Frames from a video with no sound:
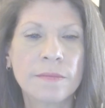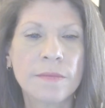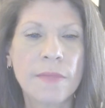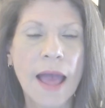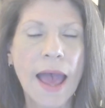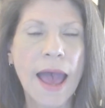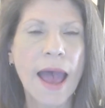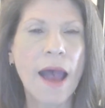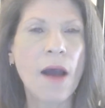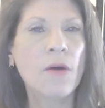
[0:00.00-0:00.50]

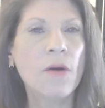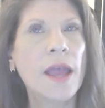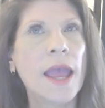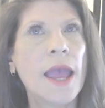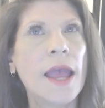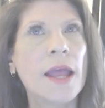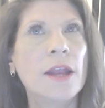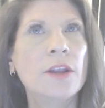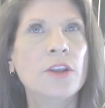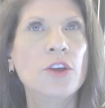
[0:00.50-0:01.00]
how
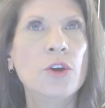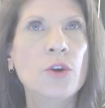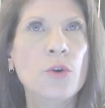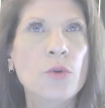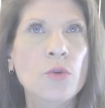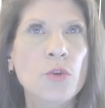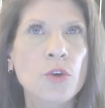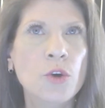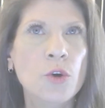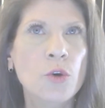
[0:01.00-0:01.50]
can you
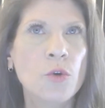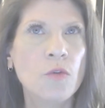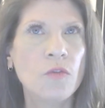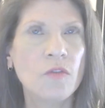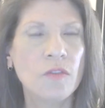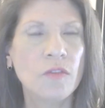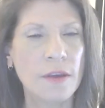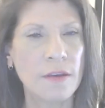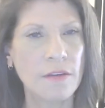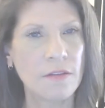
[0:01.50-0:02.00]

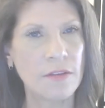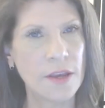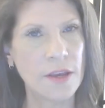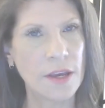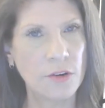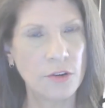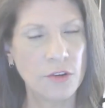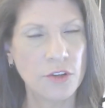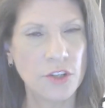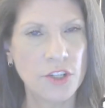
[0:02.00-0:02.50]
use this
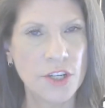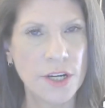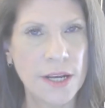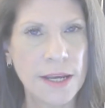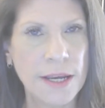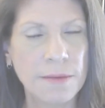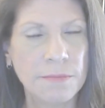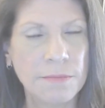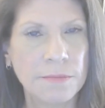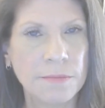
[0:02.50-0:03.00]

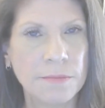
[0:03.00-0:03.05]
energy